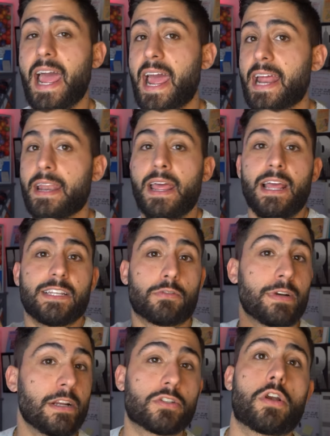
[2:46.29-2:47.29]
And
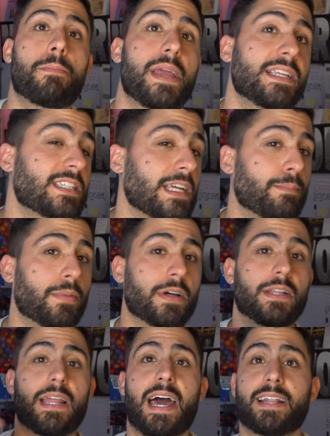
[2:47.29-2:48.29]
Doritos are basic,
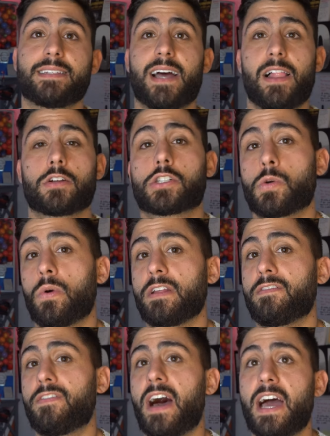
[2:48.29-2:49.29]
but at
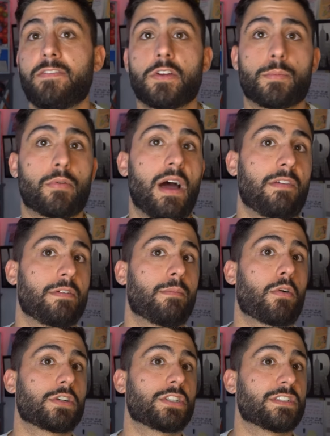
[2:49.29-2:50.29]
$1.25, your profit
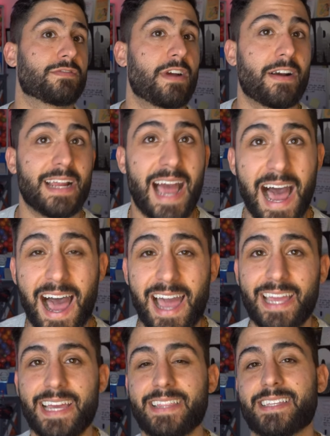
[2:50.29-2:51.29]
margin is very
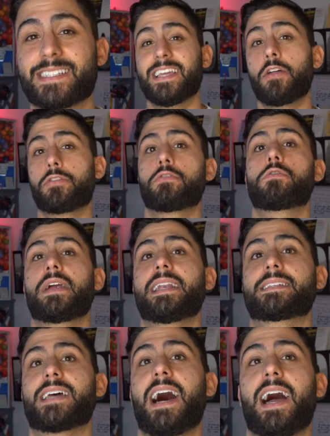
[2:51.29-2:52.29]
high and the sell-through
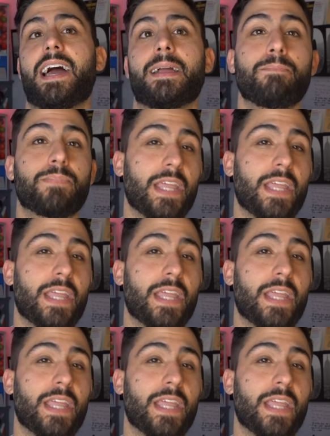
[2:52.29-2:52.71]
rate is high.